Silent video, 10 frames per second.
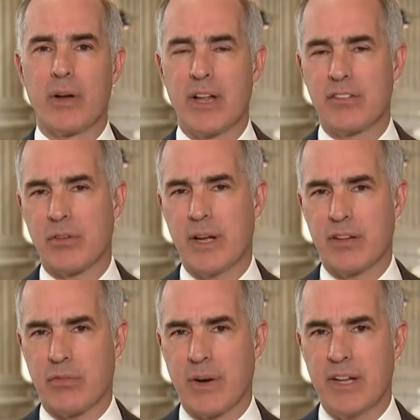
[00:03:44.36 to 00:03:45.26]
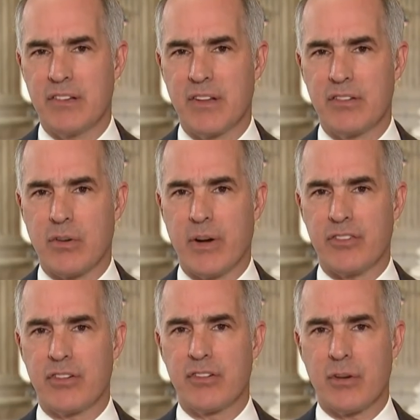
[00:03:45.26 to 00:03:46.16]
has raised these
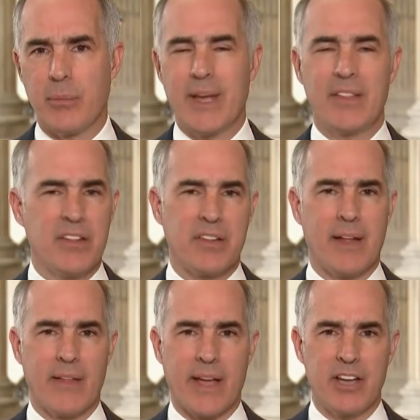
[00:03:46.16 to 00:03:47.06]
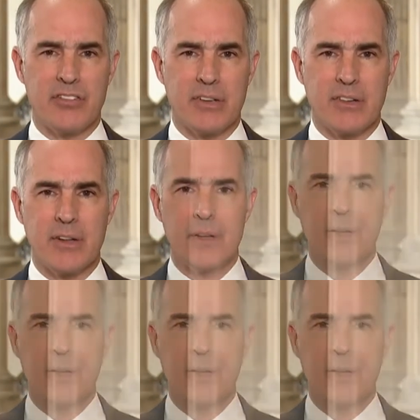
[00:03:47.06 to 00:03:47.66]
questions or made these allegations.